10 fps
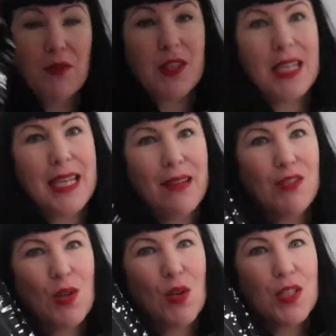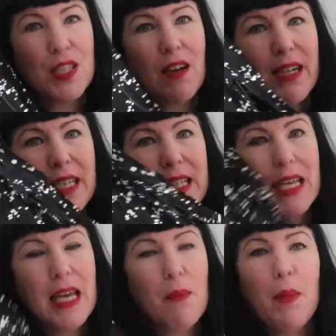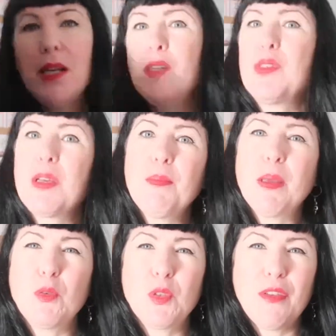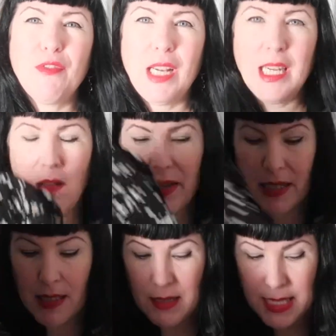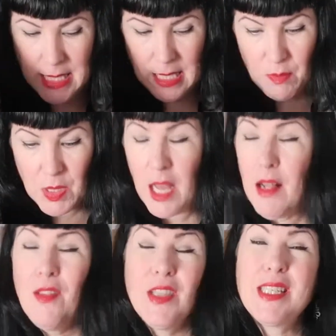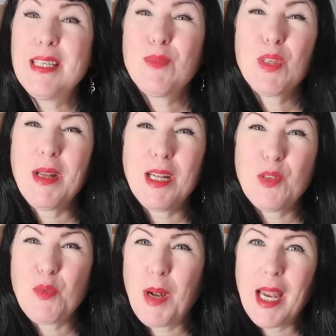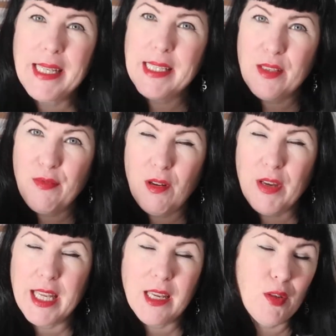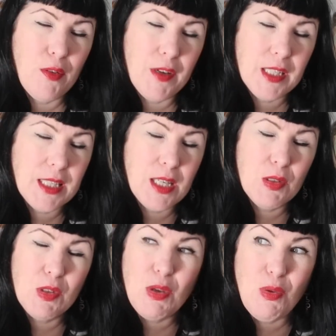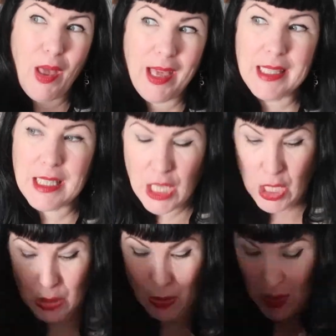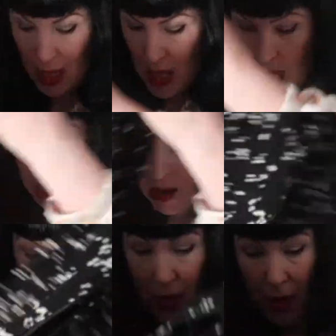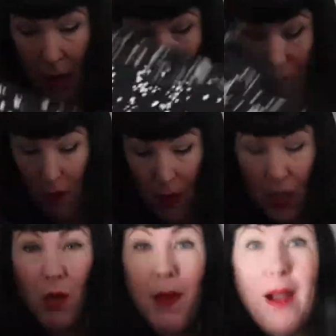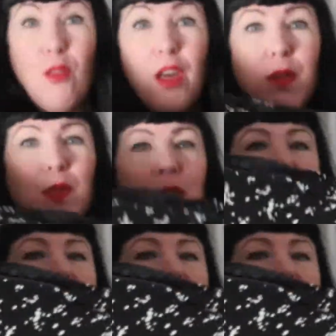sleeve. It's got a side zip. I know some people don't really like side zips. There seems to be loads of planes flying over, so do excuse. Can't do much about those.